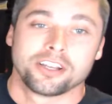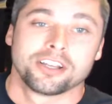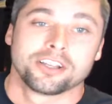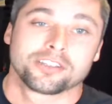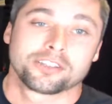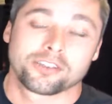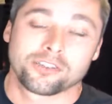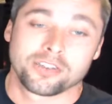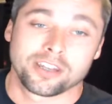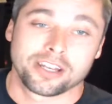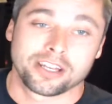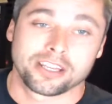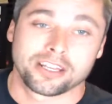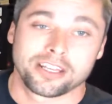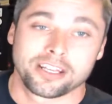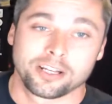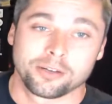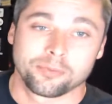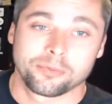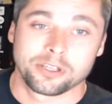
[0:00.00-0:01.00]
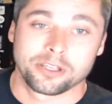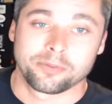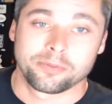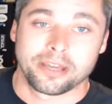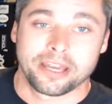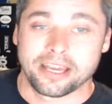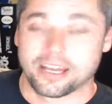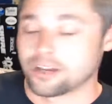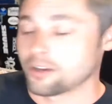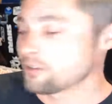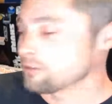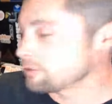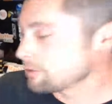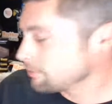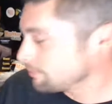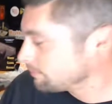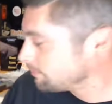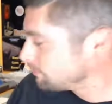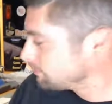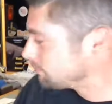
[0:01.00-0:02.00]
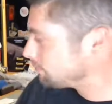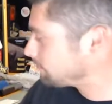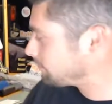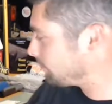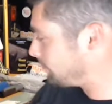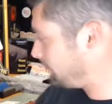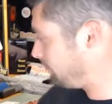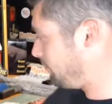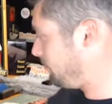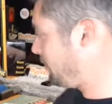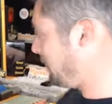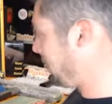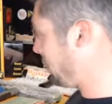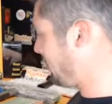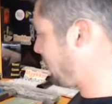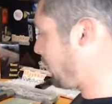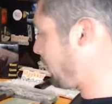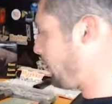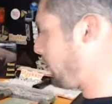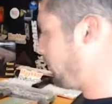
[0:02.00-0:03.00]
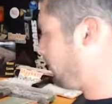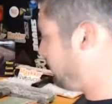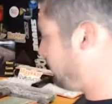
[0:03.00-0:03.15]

so that it can help them out. So